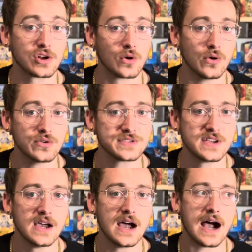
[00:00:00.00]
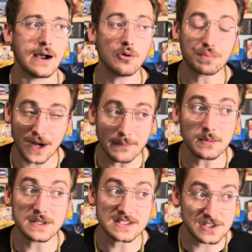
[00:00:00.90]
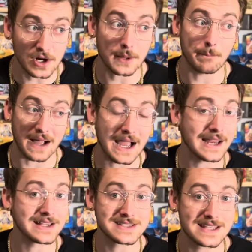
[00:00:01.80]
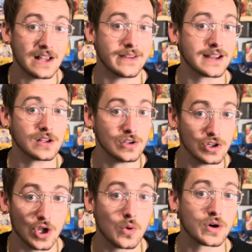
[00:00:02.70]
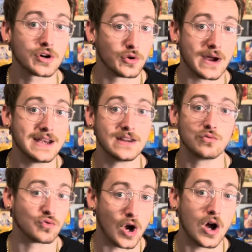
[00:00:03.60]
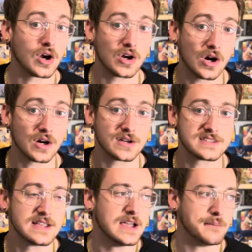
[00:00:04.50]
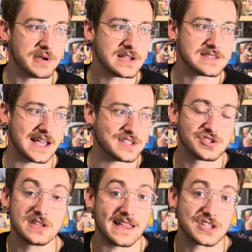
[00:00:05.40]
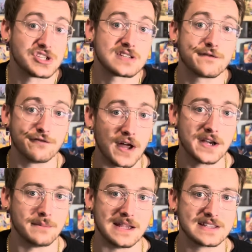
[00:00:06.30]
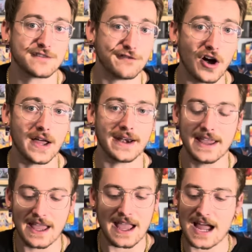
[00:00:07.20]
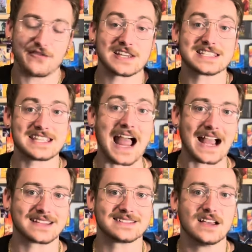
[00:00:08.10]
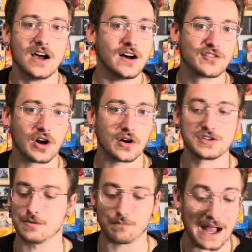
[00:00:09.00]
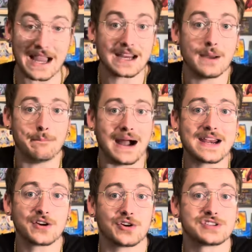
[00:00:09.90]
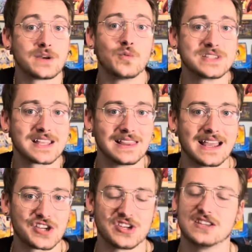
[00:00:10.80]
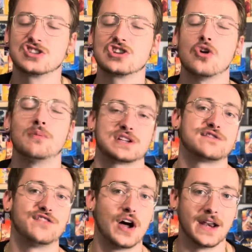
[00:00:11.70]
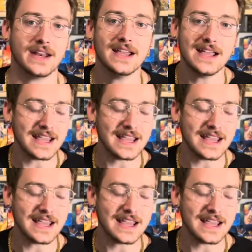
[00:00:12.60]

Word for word: goals, I will probably start buying and selling lower graded raw cards, because that's just fun to me. It's fun having stacks of cards, or buying a binder or someone's collection. It's so much fun.